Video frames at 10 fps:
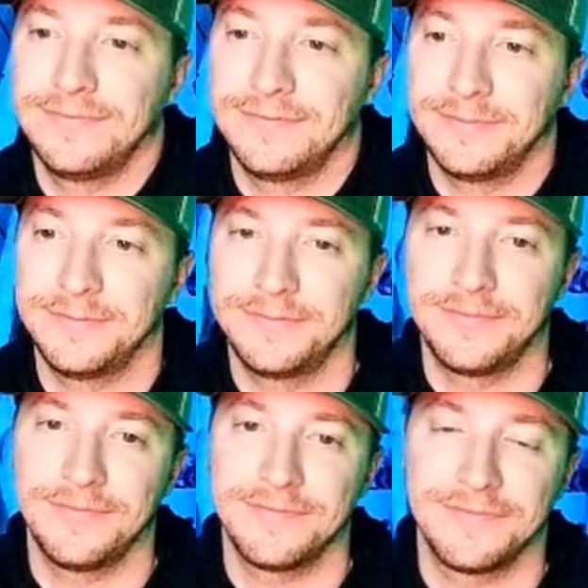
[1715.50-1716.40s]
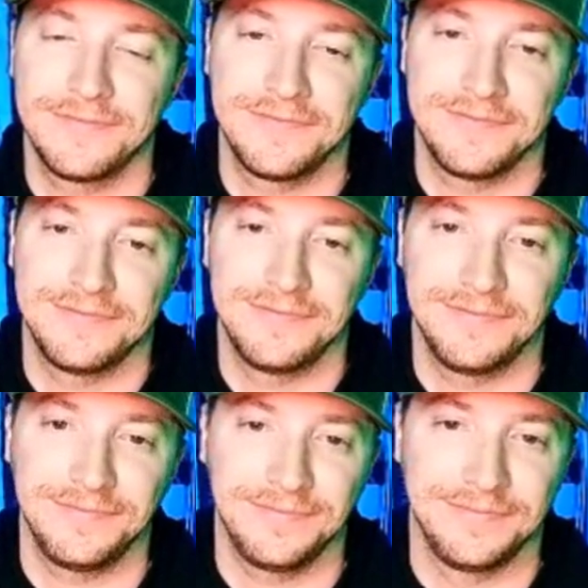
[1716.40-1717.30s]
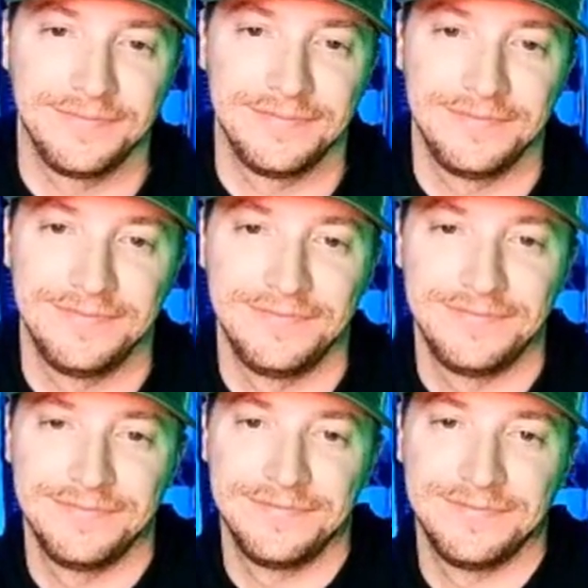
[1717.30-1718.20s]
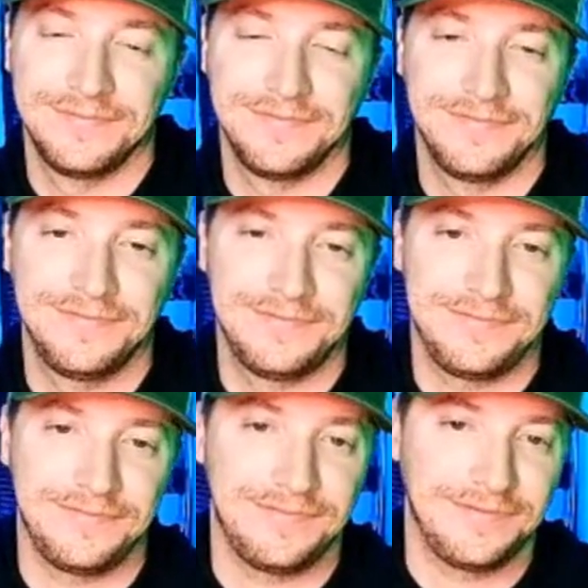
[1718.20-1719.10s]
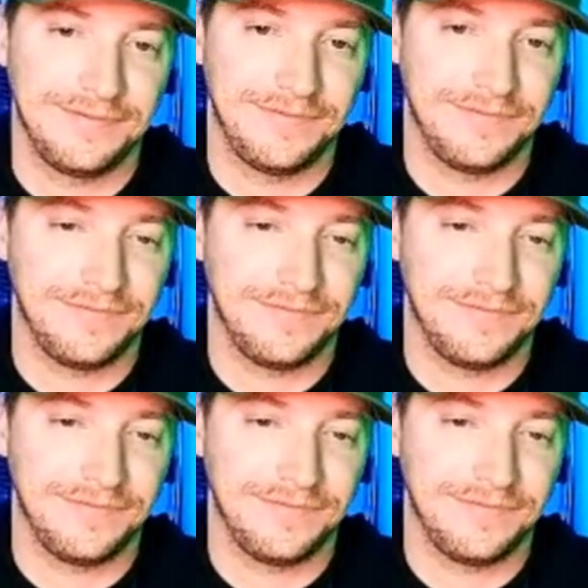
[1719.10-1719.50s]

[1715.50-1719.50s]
(not speaking)